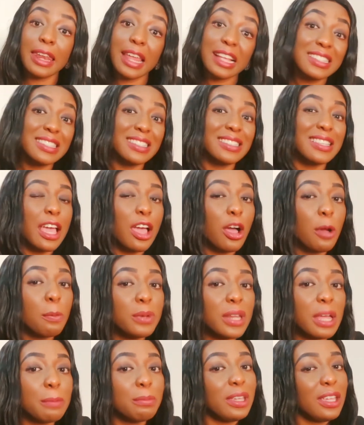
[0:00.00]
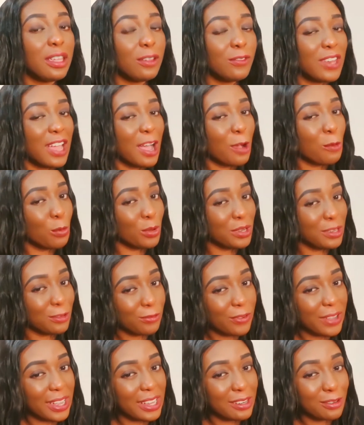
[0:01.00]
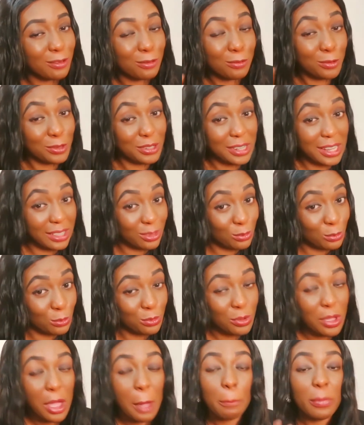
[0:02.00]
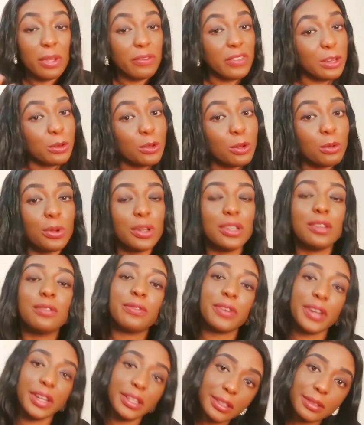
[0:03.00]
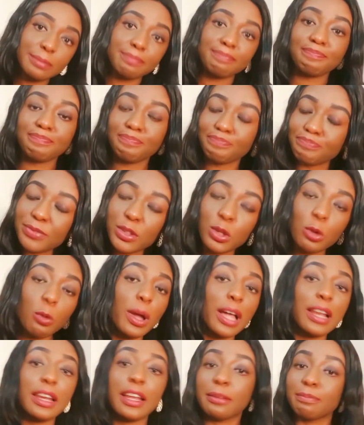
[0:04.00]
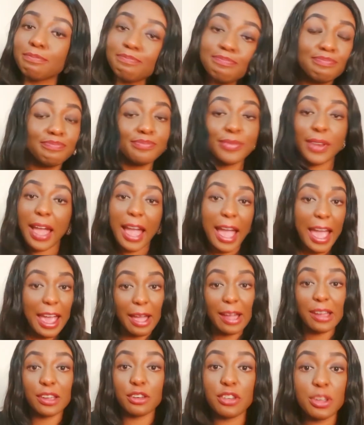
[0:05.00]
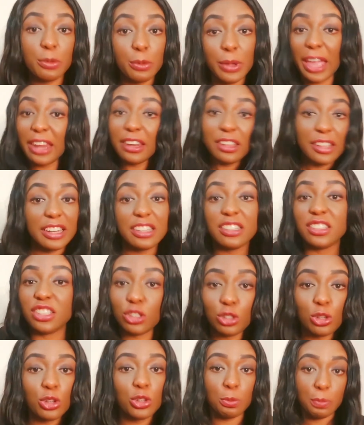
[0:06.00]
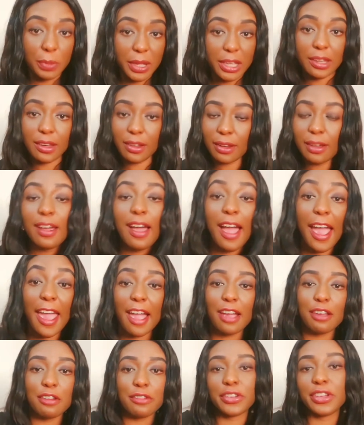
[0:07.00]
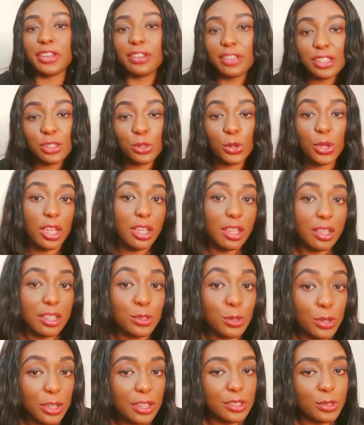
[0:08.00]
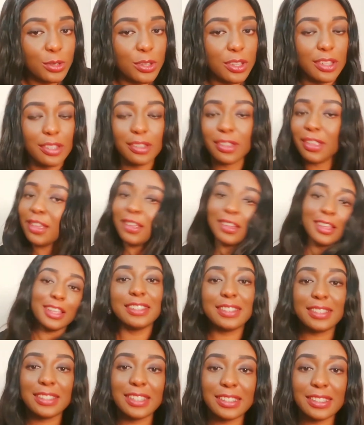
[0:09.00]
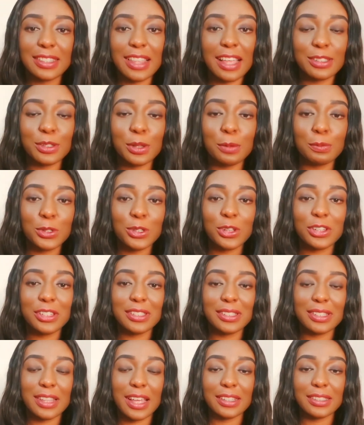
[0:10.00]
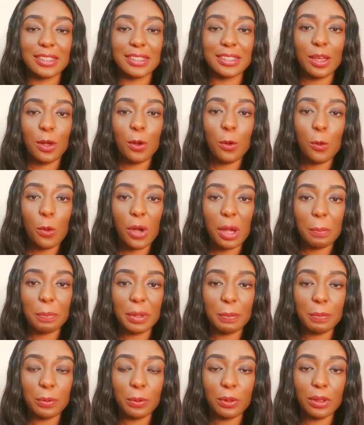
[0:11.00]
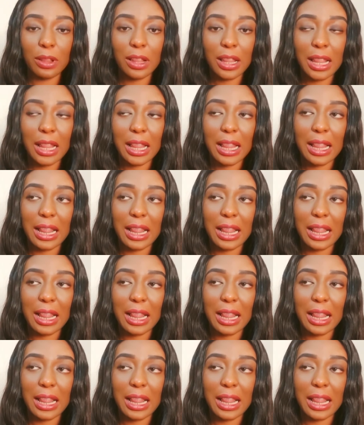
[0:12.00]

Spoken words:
That is, help them if they are qualified for that too. But if they're not qualified, no wala. I agree with any decision you make. I agree. It's okay. The sixth assumption is that Ngwa people,